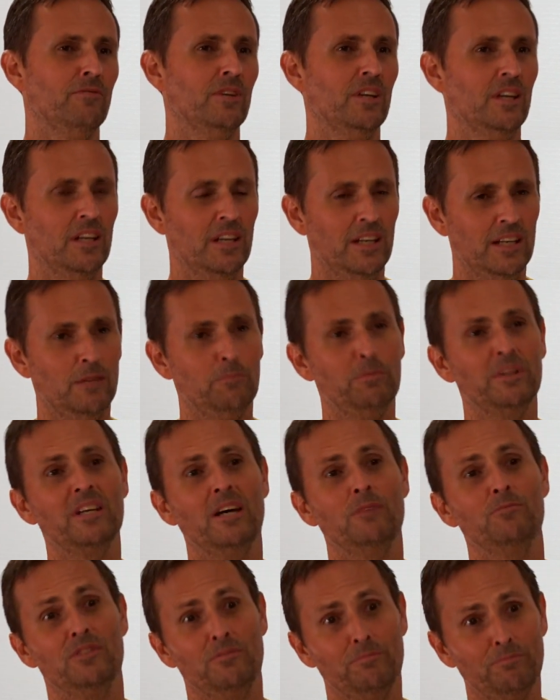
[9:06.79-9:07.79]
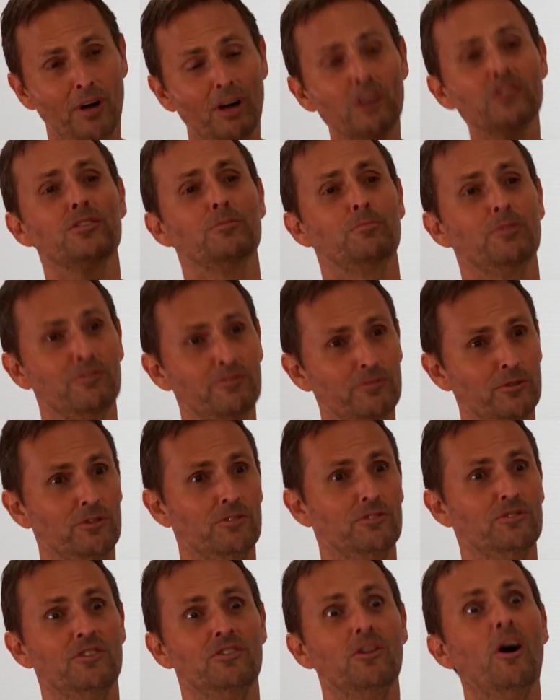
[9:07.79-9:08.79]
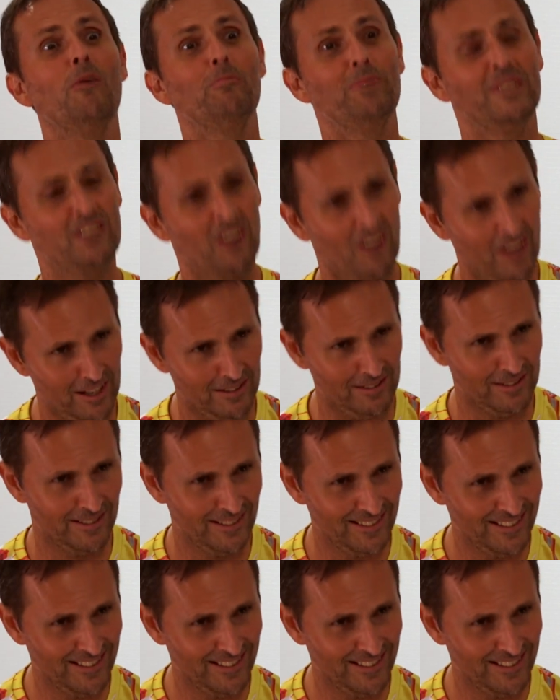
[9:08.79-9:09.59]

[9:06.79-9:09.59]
mm-hmm it becomes impossible for you to not be kind.